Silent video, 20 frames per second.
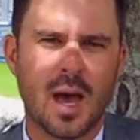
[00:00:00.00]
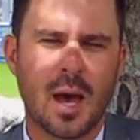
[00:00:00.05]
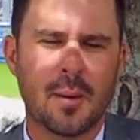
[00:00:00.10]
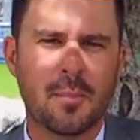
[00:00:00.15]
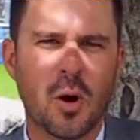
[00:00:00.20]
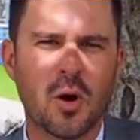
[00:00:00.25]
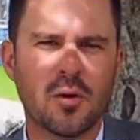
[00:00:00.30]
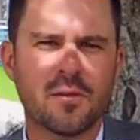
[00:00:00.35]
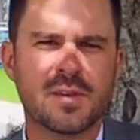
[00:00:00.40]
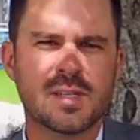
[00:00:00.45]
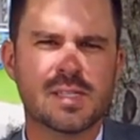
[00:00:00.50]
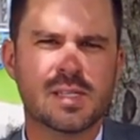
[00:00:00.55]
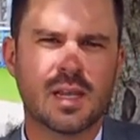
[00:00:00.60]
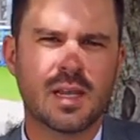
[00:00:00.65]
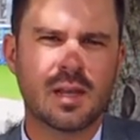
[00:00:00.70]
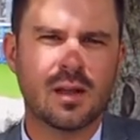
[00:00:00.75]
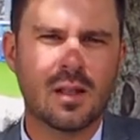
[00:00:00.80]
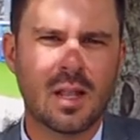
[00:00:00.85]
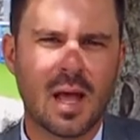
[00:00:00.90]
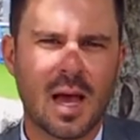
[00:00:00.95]
Upon
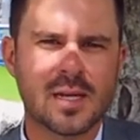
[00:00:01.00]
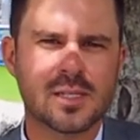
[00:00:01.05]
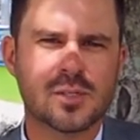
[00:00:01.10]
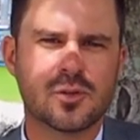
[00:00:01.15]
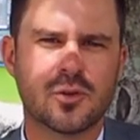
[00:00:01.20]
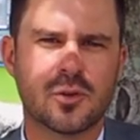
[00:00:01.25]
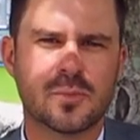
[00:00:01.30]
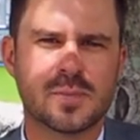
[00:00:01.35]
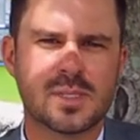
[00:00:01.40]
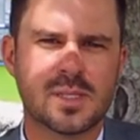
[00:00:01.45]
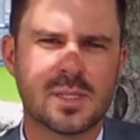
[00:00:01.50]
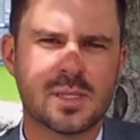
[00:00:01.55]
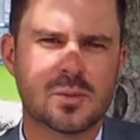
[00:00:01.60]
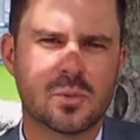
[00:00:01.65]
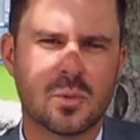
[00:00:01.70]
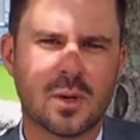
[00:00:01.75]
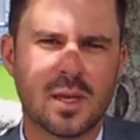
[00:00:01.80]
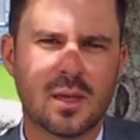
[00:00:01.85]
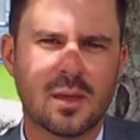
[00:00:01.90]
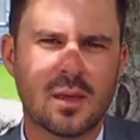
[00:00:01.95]
visiting classrooms
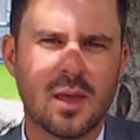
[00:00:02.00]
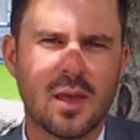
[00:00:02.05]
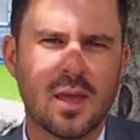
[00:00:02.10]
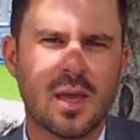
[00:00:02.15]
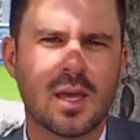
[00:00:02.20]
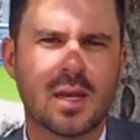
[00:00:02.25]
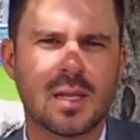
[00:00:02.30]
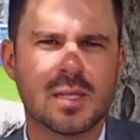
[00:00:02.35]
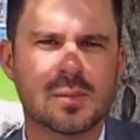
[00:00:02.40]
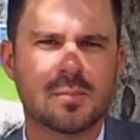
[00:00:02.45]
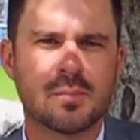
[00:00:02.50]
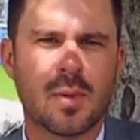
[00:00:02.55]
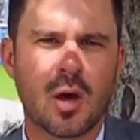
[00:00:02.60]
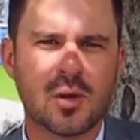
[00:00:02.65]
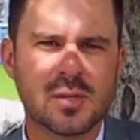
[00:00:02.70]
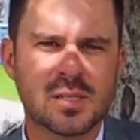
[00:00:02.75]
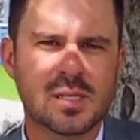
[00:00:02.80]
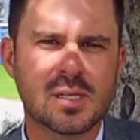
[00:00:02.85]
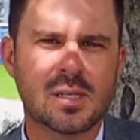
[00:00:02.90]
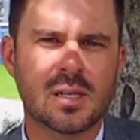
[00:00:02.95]
this week, it is
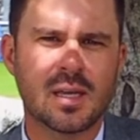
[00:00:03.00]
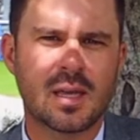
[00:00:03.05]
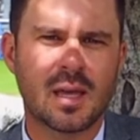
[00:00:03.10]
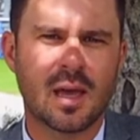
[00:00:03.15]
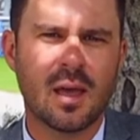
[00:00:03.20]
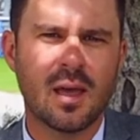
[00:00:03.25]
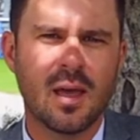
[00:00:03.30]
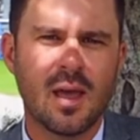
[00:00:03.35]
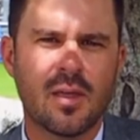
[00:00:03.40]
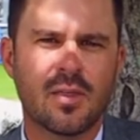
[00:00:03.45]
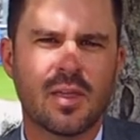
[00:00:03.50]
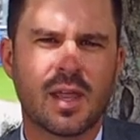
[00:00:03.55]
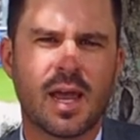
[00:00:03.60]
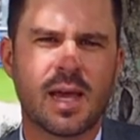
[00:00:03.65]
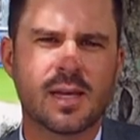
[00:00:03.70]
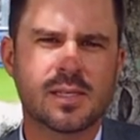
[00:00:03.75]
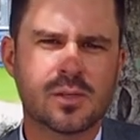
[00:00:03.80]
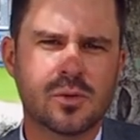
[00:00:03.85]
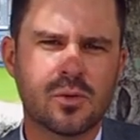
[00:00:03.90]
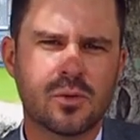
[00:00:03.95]
most clear that
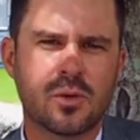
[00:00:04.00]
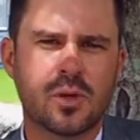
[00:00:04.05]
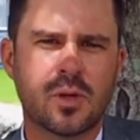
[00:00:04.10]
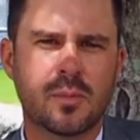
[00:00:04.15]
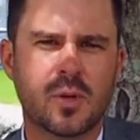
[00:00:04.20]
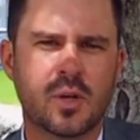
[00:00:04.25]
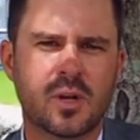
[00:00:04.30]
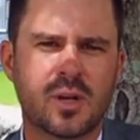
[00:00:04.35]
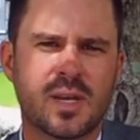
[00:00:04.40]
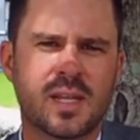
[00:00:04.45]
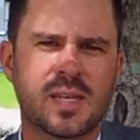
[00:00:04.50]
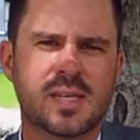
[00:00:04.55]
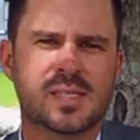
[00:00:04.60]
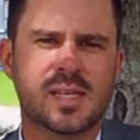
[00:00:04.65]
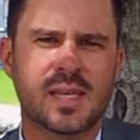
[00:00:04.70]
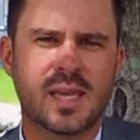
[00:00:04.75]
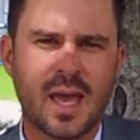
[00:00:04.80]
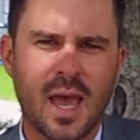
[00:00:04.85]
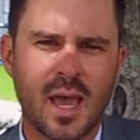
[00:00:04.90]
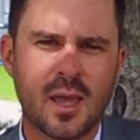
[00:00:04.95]
our school community is
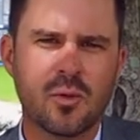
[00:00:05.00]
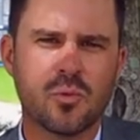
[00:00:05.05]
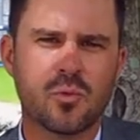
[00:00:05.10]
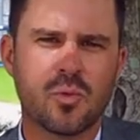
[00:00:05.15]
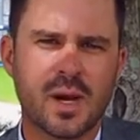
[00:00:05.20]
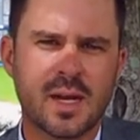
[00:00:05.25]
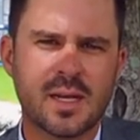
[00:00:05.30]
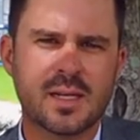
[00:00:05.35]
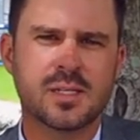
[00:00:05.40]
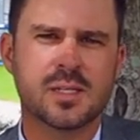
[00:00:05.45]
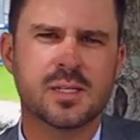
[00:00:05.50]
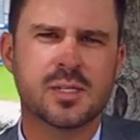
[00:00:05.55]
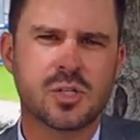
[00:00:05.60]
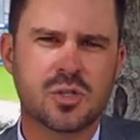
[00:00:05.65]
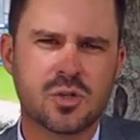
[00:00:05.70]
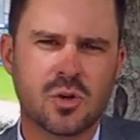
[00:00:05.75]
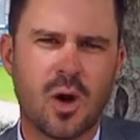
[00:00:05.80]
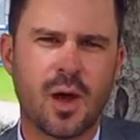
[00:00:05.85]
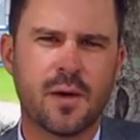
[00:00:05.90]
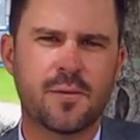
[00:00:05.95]
again ready to
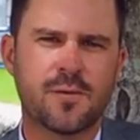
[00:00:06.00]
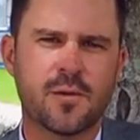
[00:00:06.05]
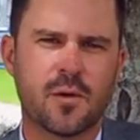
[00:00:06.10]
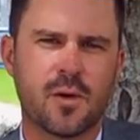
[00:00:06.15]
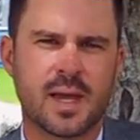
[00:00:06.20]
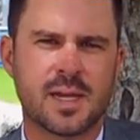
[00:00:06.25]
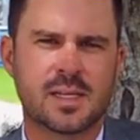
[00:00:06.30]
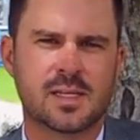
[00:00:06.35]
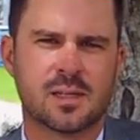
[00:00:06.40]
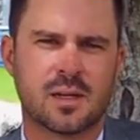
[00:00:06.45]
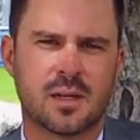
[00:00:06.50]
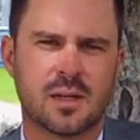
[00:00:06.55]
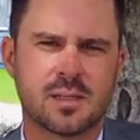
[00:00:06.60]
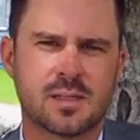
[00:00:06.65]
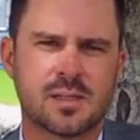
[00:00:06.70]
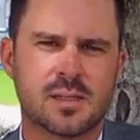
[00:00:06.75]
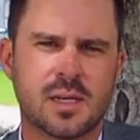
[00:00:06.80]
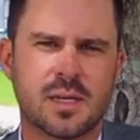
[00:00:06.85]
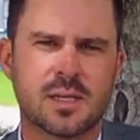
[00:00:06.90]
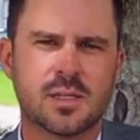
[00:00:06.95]
strive for
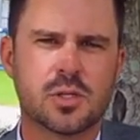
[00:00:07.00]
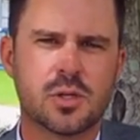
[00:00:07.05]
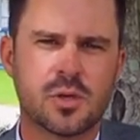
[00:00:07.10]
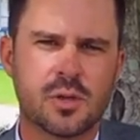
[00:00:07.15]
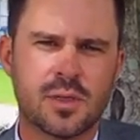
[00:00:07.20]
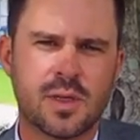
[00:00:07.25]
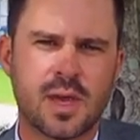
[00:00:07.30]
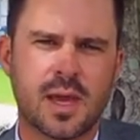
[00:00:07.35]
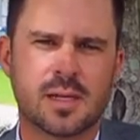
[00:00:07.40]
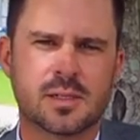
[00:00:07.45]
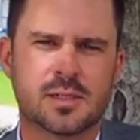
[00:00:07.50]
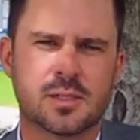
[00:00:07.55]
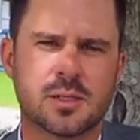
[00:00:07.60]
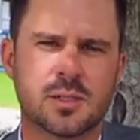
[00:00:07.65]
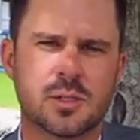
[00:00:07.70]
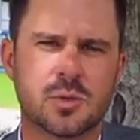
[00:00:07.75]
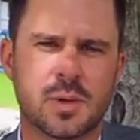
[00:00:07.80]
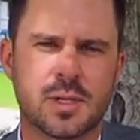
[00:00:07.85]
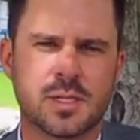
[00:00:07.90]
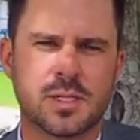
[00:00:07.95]
excellence in two
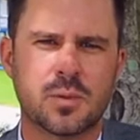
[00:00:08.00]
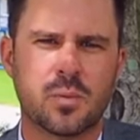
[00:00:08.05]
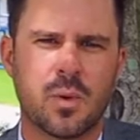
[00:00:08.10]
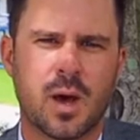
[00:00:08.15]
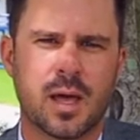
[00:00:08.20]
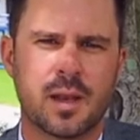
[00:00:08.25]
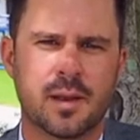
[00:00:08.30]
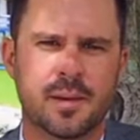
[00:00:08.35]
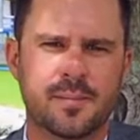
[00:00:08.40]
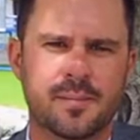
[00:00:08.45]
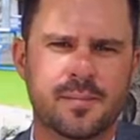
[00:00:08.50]
thousand twenty-one.